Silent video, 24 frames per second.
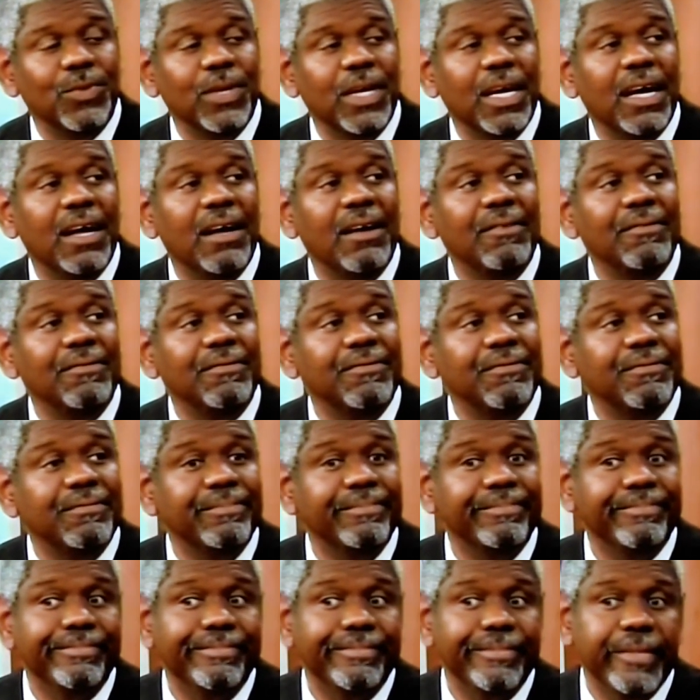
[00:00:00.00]
We have
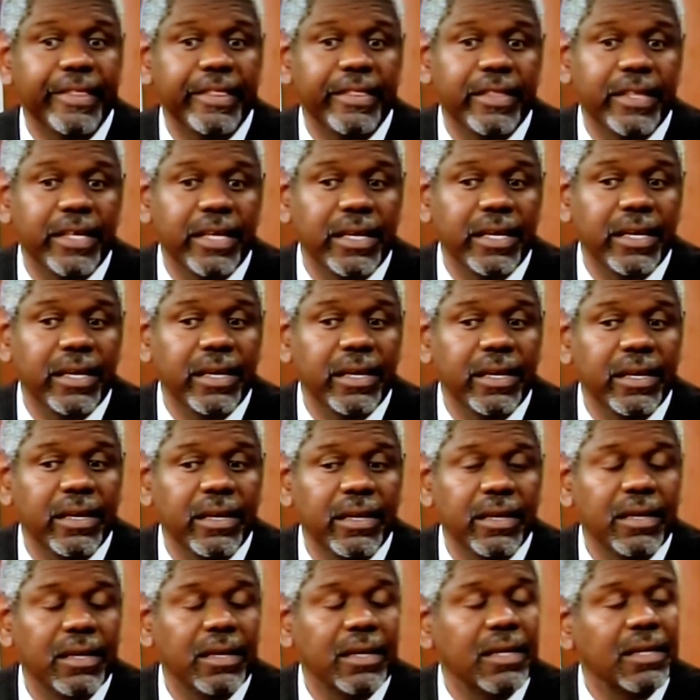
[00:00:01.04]

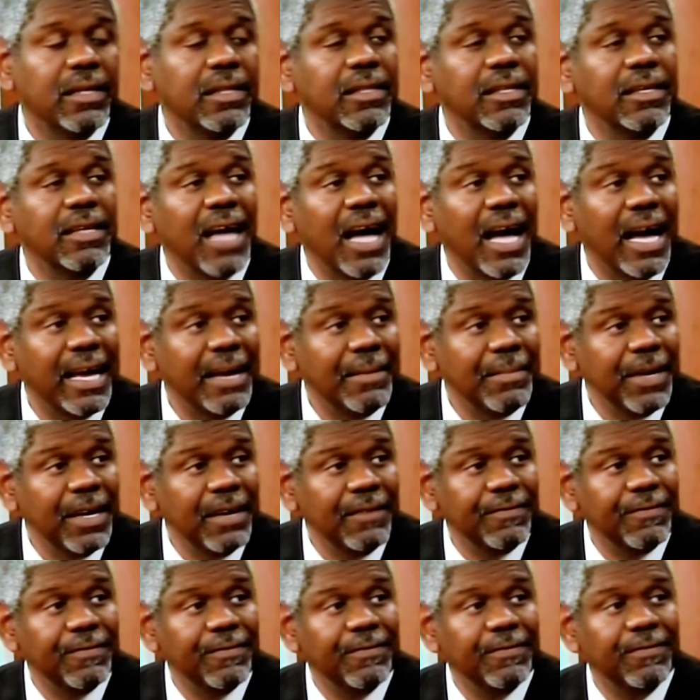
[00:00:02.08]
the the
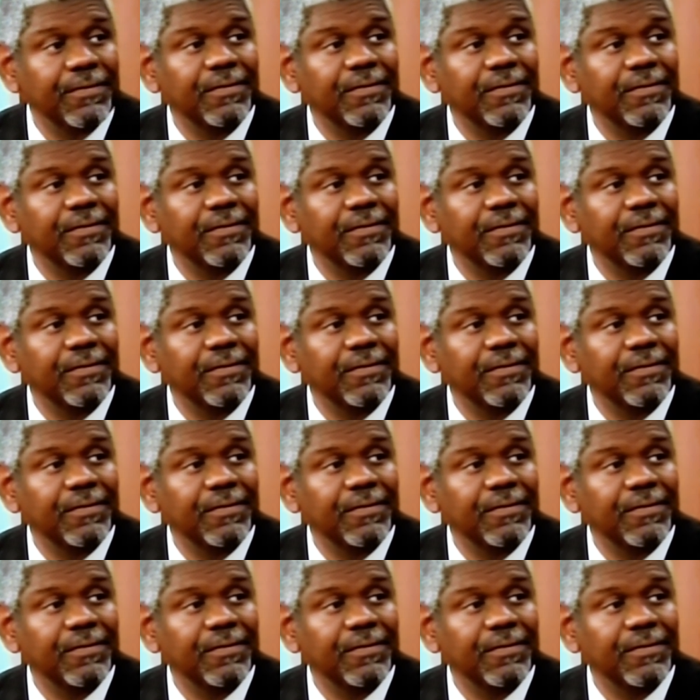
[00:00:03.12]
IMF,